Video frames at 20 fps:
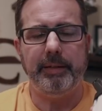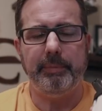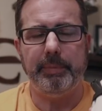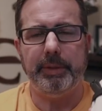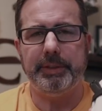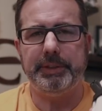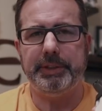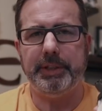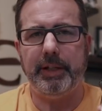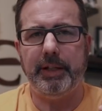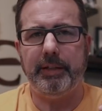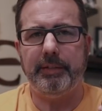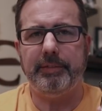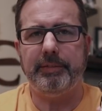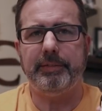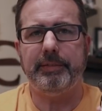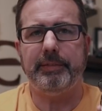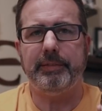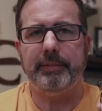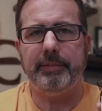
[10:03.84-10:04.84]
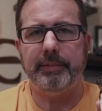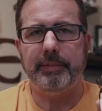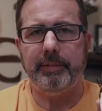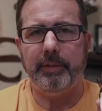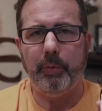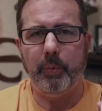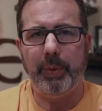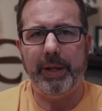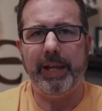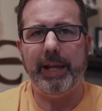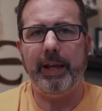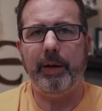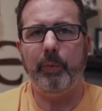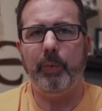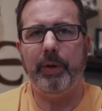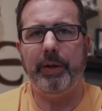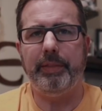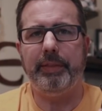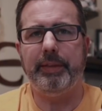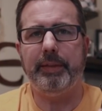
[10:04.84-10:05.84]
get my shots the way I
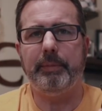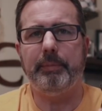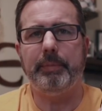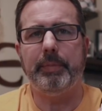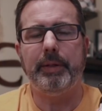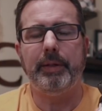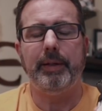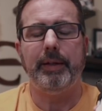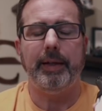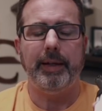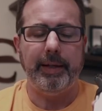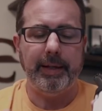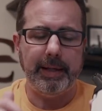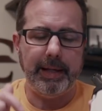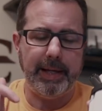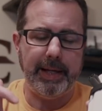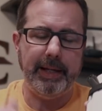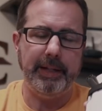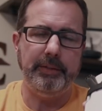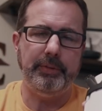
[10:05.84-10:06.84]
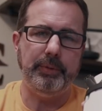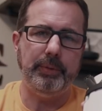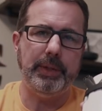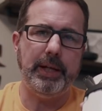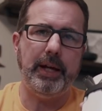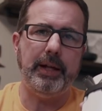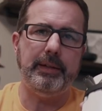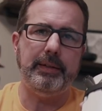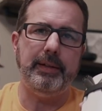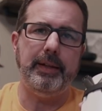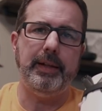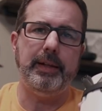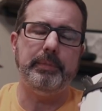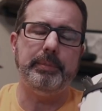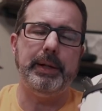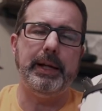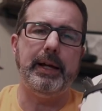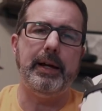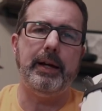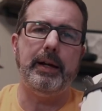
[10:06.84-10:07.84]
want them. I do not
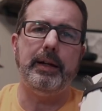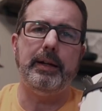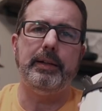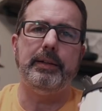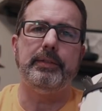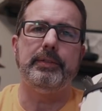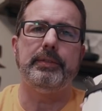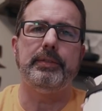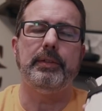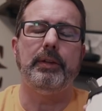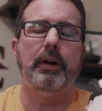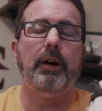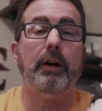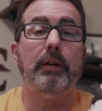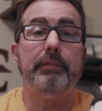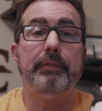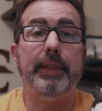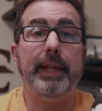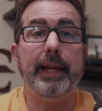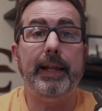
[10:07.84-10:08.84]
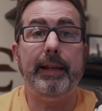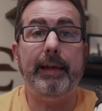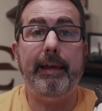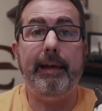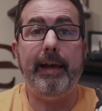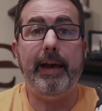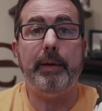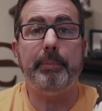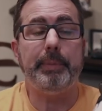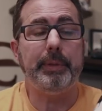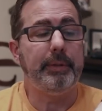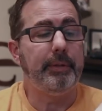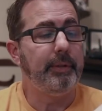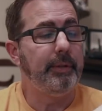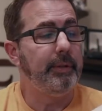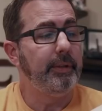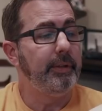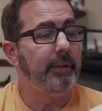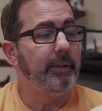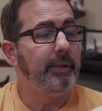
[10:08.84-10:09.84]
take my eyes off that app.
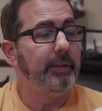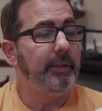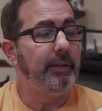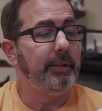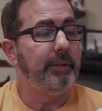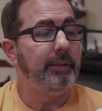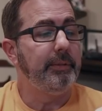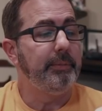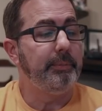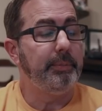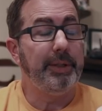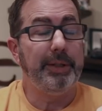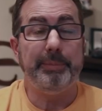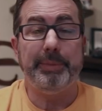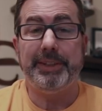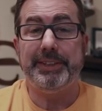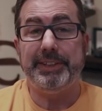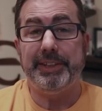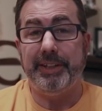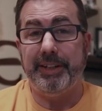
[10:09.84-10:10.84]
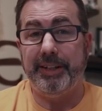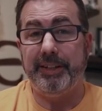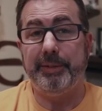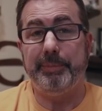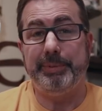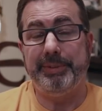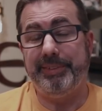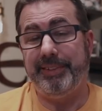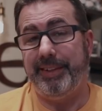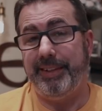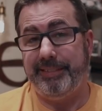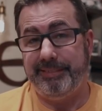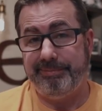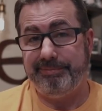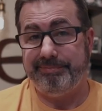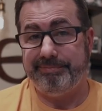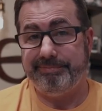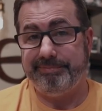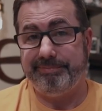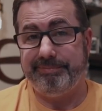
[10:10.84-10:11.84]
Pretty much 100%.
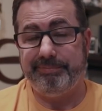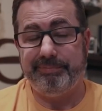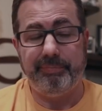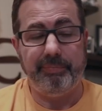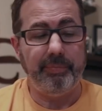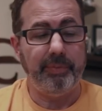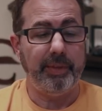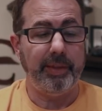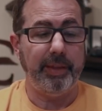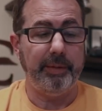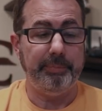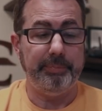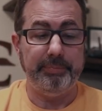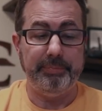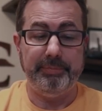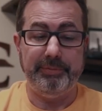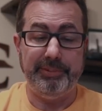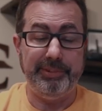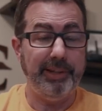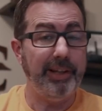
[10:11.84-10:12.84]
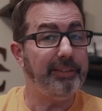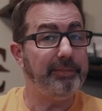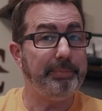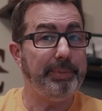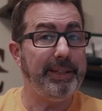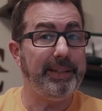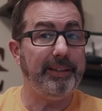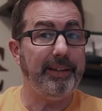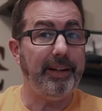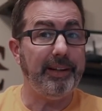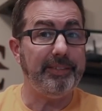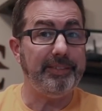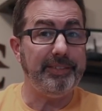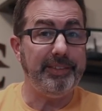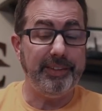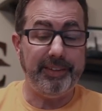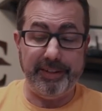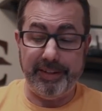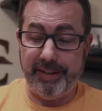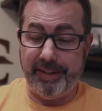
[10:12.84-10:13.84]
Just being
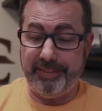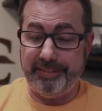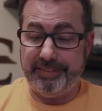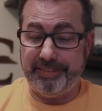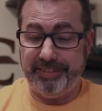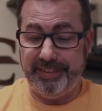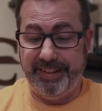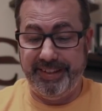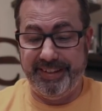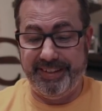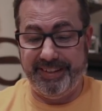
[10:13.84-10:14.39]
honest here, guys.